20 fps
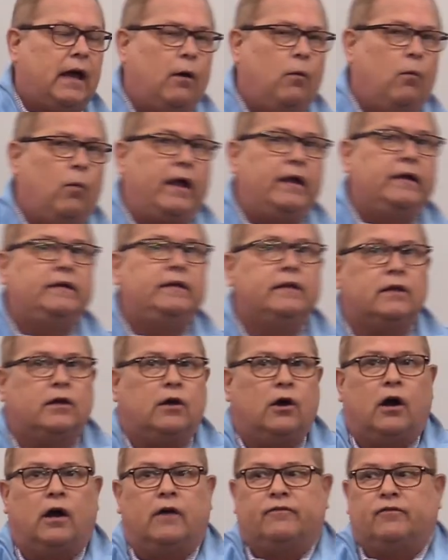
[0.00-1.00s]
I waited in the
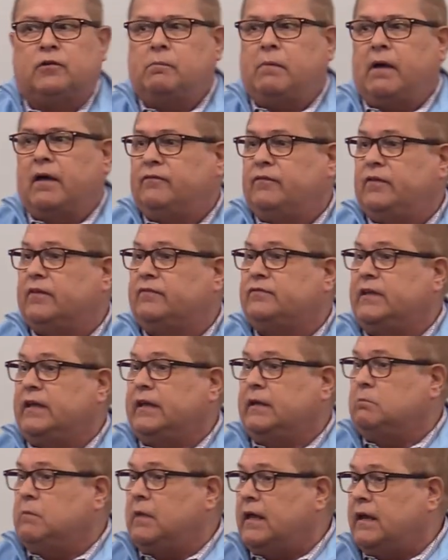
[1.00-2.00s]
car for about
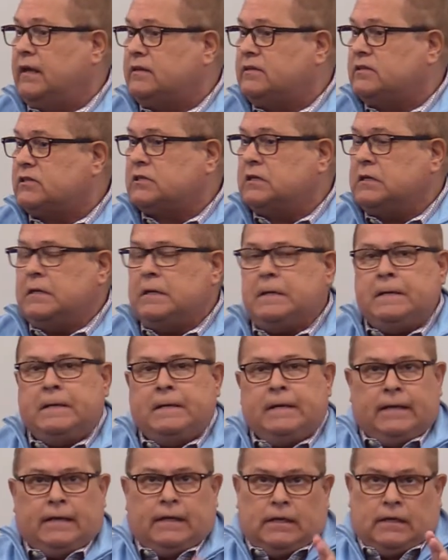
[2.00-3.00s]
15 minutes.
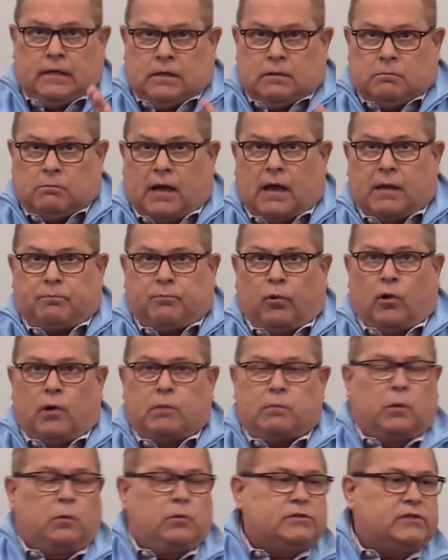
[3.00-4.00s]
My
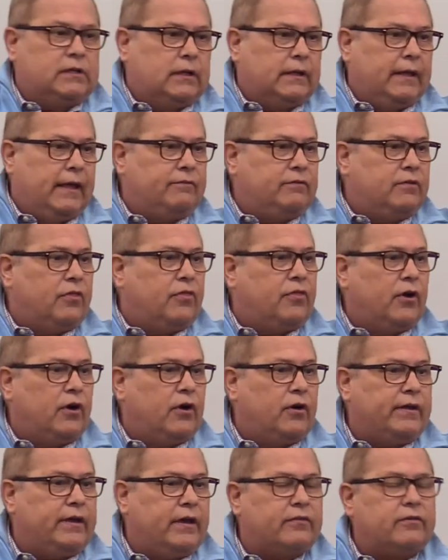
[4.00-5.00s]
appointment was at 11.30.
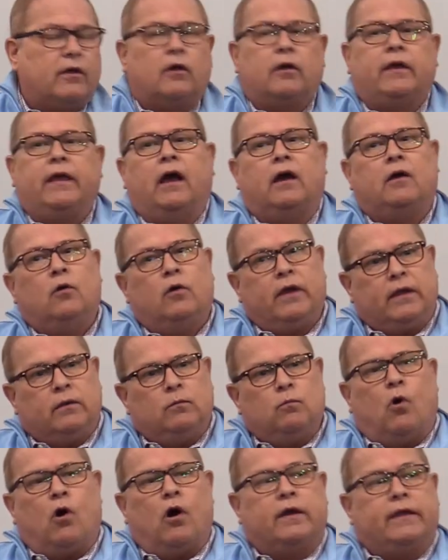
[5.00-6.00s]
I thought, okay, I'll go ahead
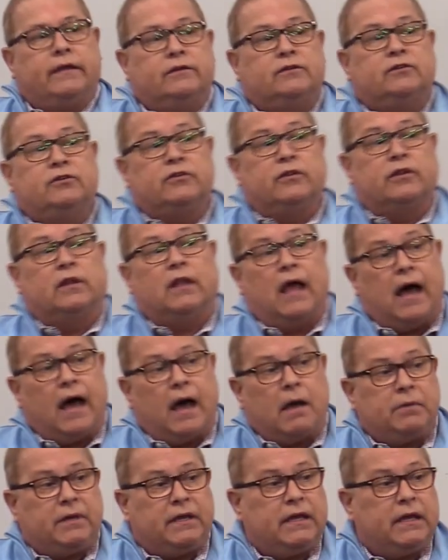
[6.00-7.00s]
and walk into the
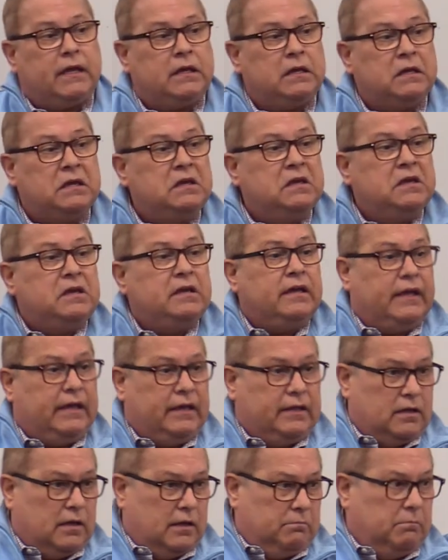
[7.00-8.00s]
lobby
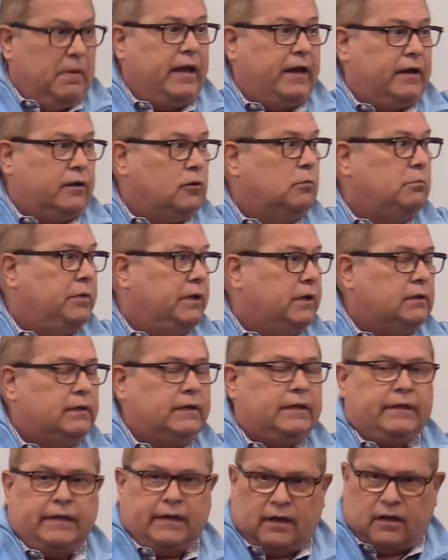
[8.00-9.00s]
in the medical
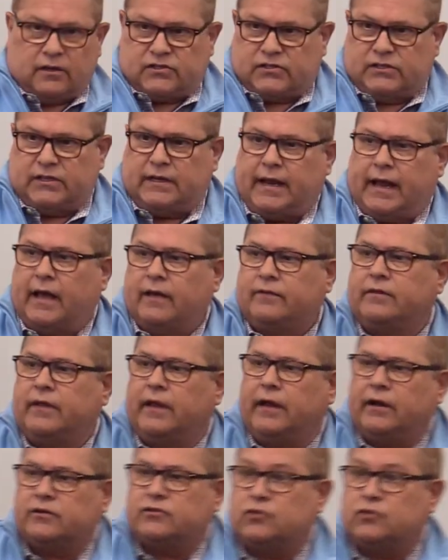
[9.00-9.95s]
building and I'll sit out there